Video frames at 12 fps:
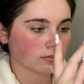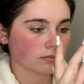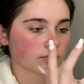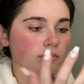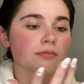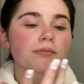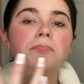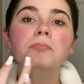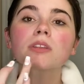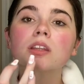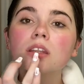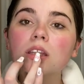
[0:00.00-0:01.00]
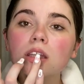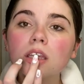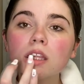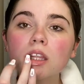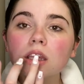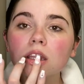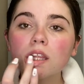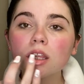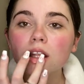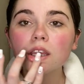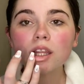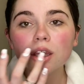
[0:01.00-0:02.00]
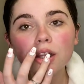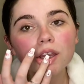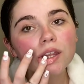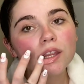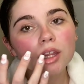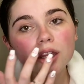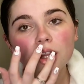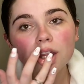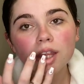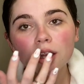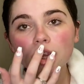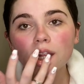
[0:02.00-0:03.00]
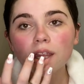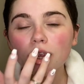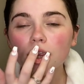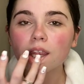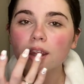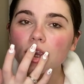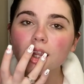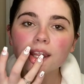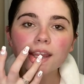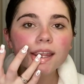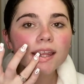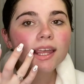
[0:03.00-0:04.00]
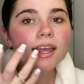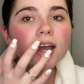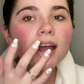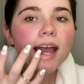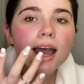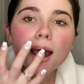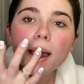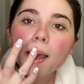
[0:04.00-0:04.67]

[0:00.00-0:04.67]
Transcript: have naturally very dry lips and this really helps to hydrate them.